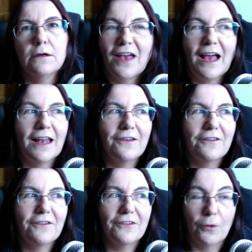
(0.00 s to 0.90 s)

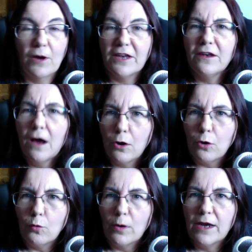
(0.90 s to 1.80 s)
And so I
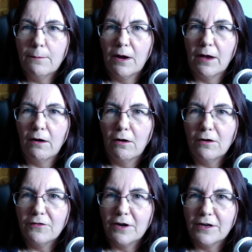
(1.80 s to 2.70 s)
know in my
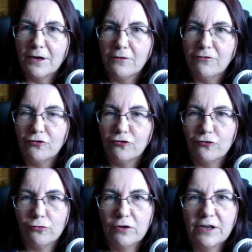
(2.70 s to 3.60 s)
heart, I know for
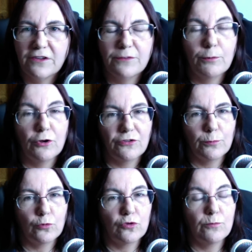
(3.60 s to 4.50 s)
sure it is
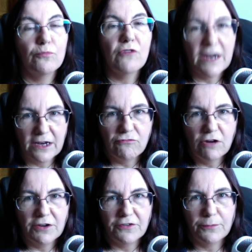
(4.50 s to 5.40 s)
possible to break
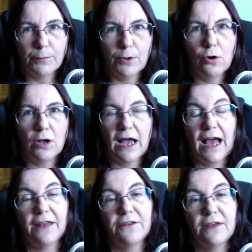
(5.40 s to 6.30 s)
writer's block
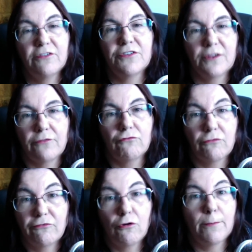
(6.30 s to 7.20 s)
and never suffer
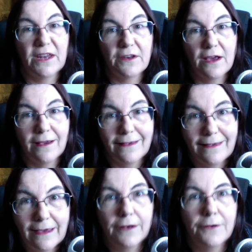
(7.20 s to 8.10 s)
from it
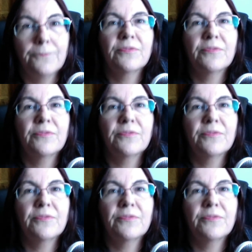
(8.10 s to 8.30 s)
again.